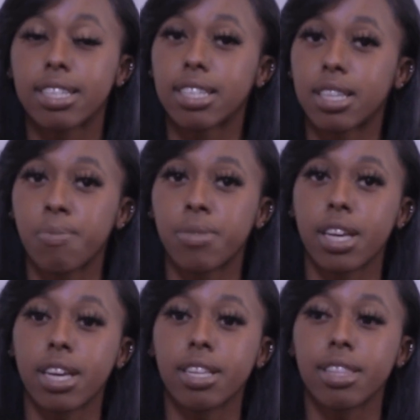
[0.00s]
Is it
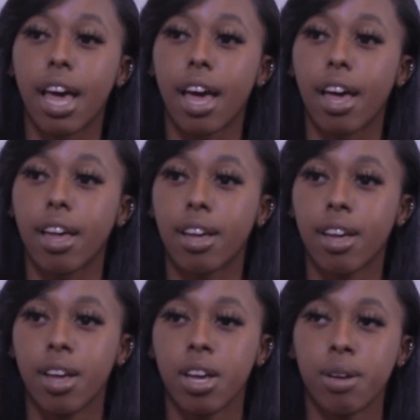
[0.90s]
something that
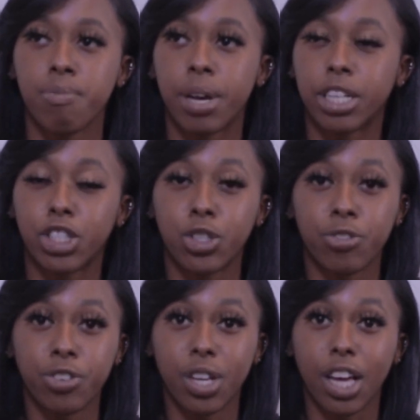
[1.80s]
makes
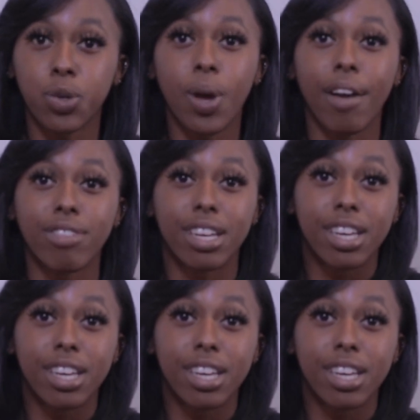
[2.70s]
you feel like you have